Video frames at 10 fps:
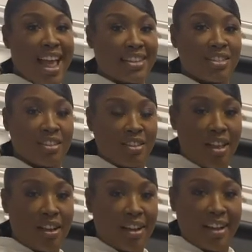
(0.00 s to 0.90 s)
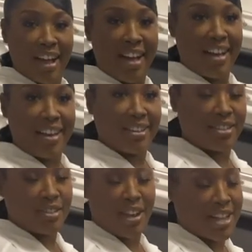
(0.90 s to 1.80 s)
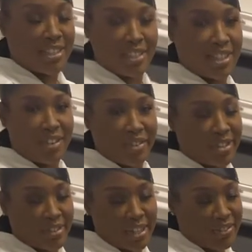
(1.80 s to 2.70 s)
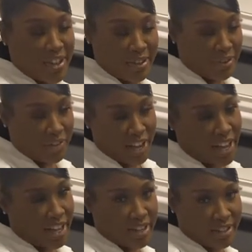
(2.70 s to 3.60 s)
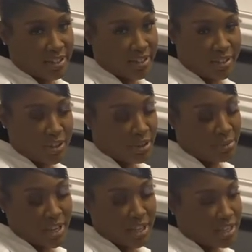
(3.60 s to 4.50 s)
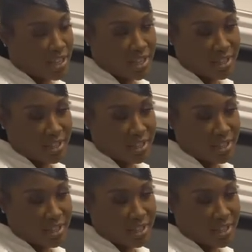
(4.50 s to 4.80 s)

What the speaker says: Next look, guys. You guys didn't see the first image, but I forgot. You can't say it.